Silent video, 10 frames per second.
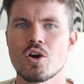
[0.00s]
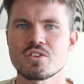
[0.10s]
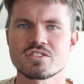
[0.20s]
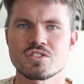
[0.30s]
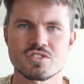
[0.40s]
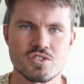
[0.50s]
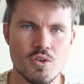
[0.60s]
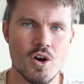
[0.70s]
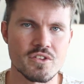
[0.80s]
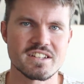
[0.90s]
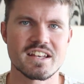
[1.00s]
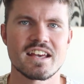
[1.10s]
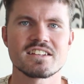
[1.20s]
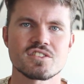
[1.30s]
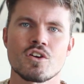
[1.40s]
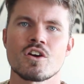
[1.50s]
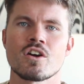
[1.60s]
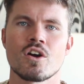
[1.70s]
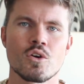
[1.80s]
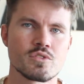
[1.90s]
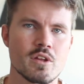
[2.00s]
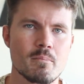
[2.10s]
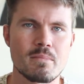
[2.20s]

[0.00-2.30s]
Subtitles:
auditors to audit his or her own